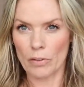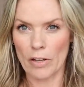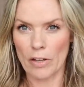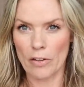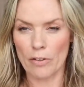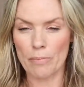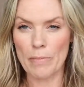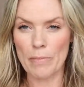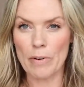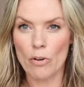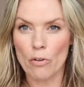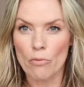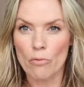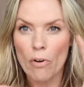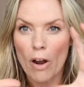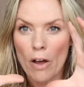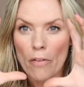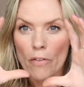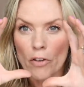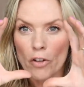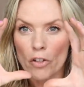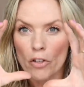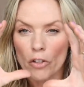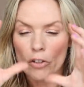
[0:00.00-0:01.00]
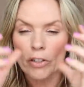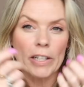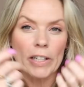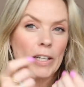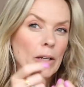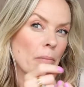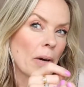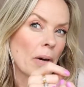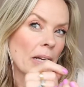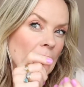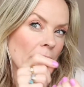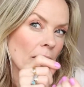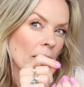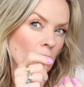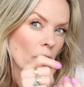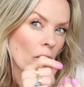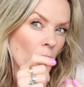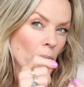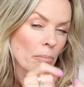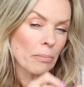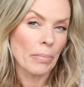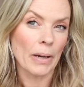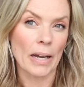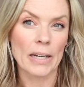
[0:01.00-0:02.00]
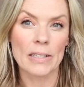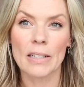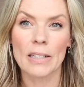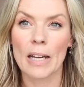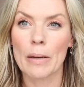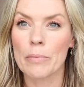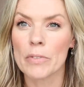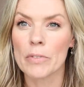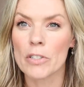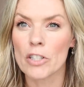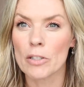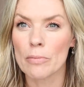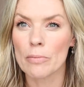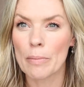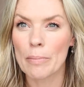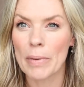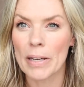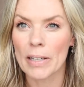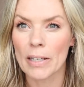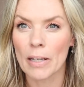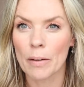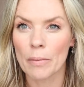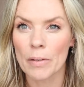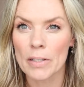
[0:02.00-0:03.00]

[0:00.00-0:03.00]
length mirror rather than looking in my little compact I happen to do my makeup,